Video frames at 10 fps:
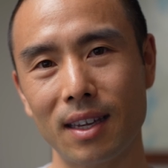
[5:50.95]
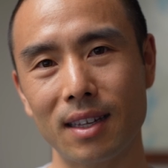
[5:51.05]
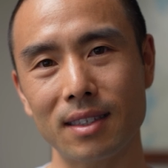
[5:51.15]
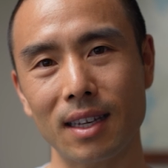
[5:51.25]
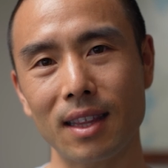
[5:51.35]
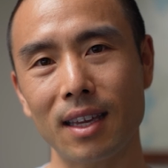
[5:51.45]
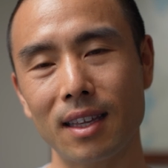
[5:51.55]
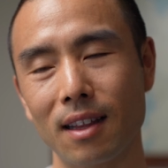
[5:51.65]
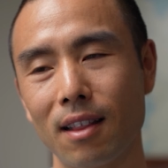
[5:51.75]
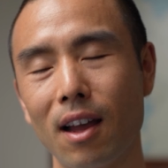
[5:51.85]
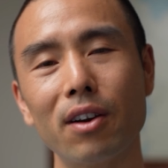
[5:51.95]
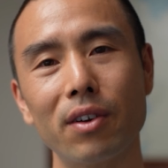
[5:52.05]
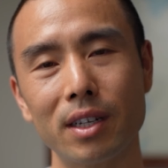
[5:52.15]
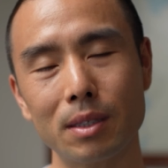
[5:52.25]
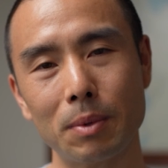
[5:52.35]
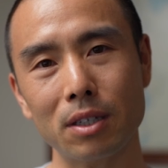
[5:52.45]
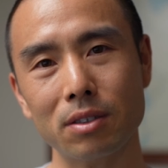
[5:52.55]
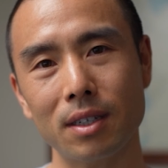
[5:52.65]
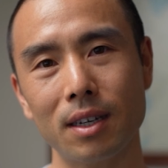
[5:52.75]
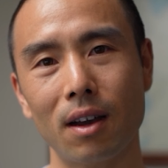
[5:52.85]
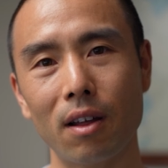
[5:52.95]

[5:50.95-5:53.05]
And I think in the long run, especially,